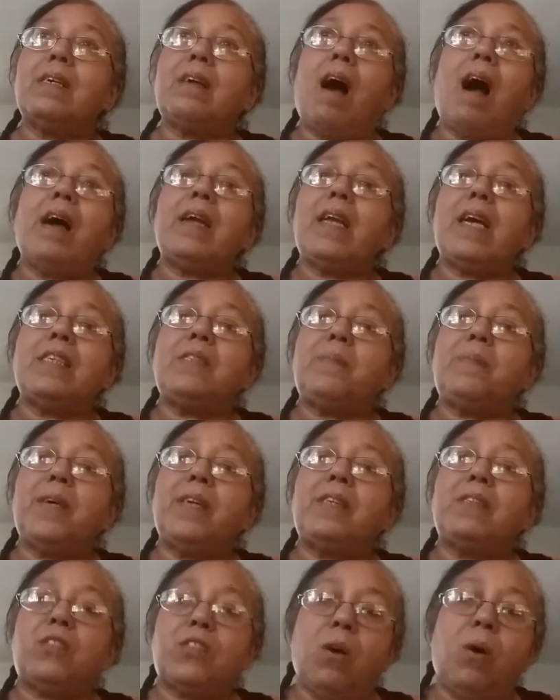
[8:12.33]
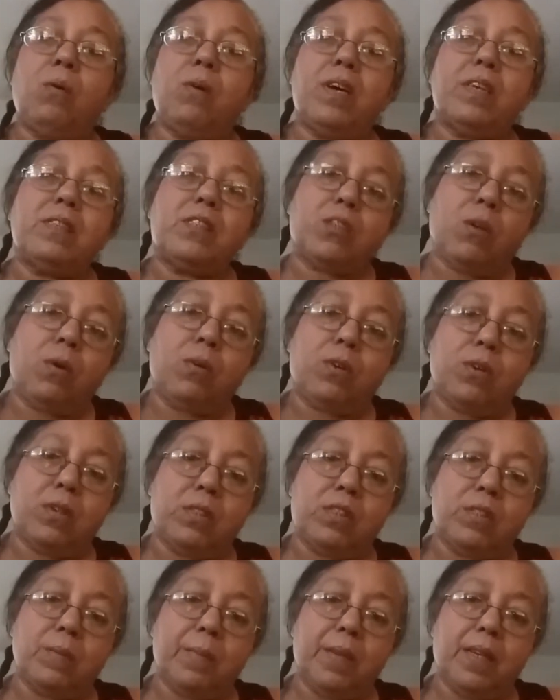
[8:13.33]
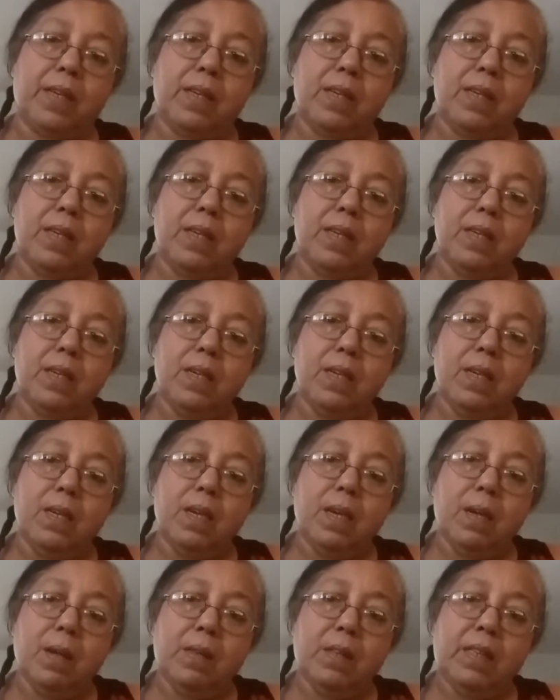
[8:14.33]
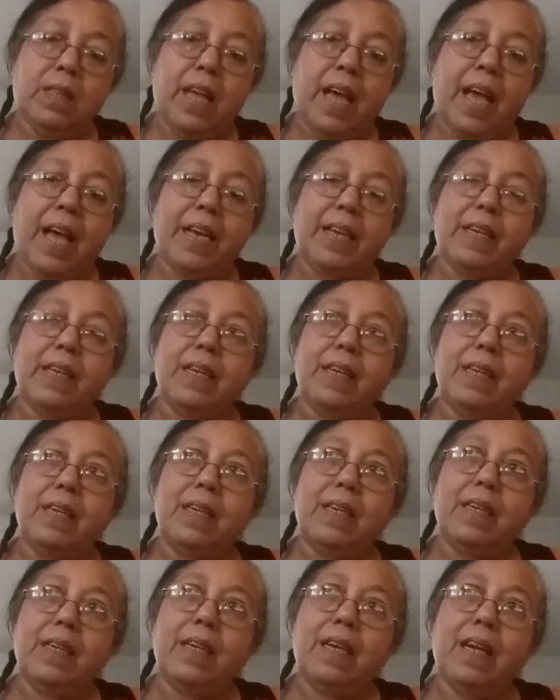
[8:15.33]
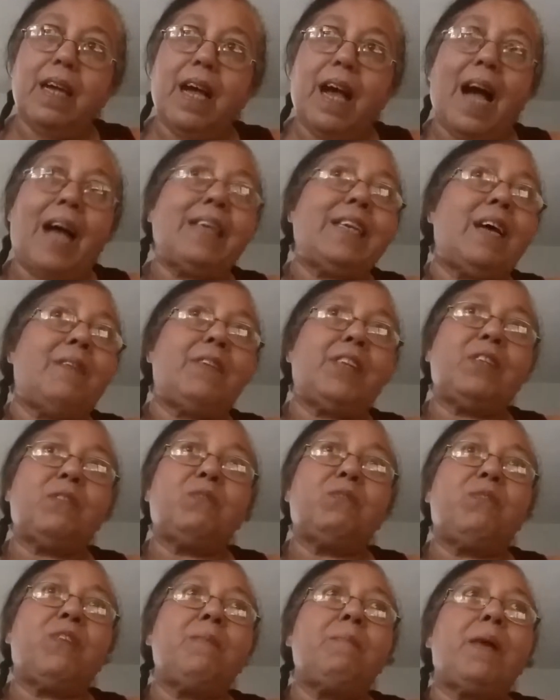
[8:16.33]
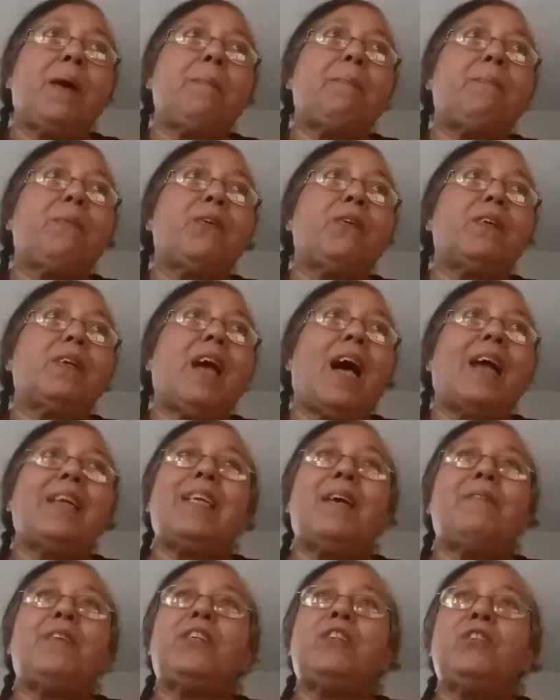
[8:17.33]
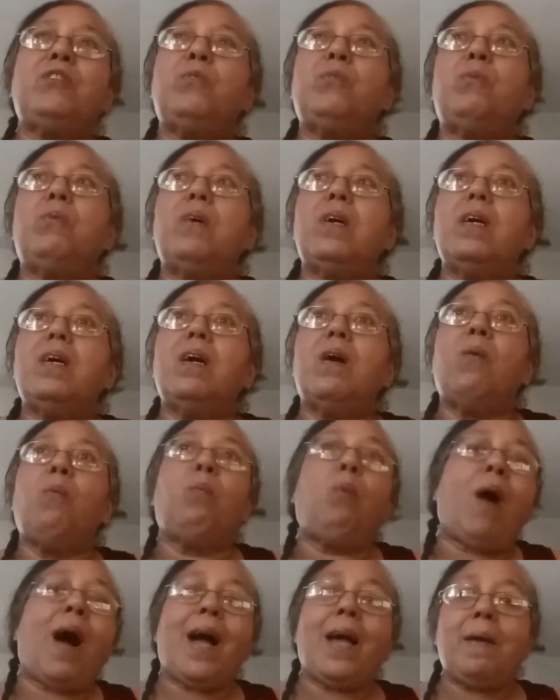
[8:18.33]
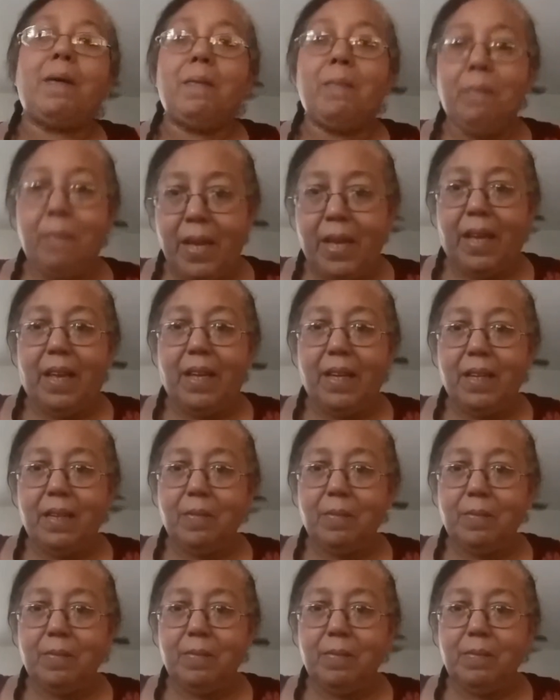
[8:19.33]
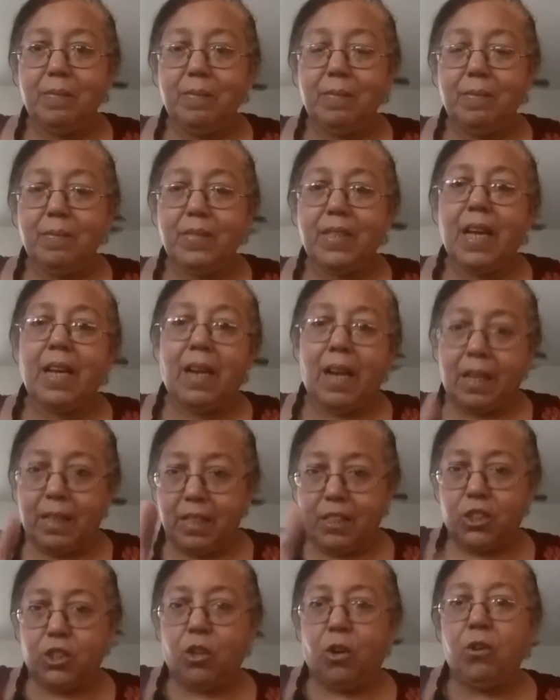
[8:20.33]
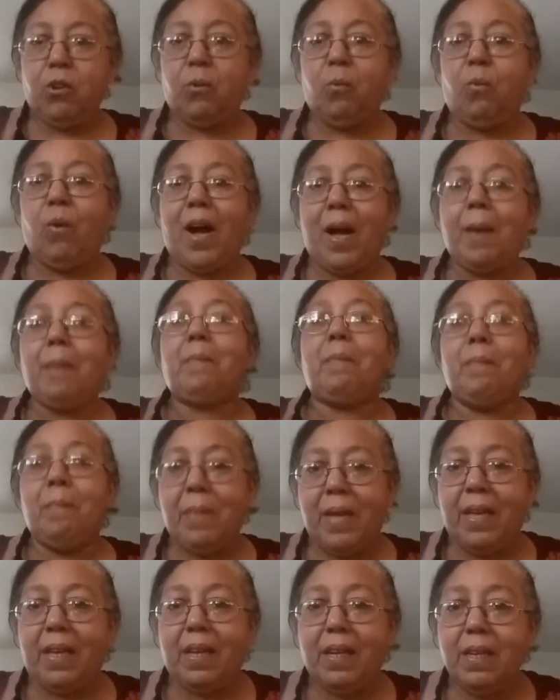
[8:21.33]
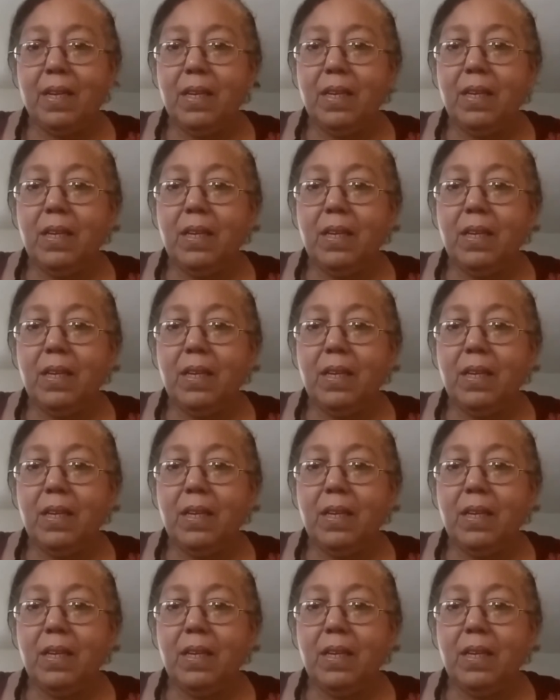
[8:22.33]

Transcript: God has been so good to me that I never remembered, I never knew why me. And I'm going to show you why me.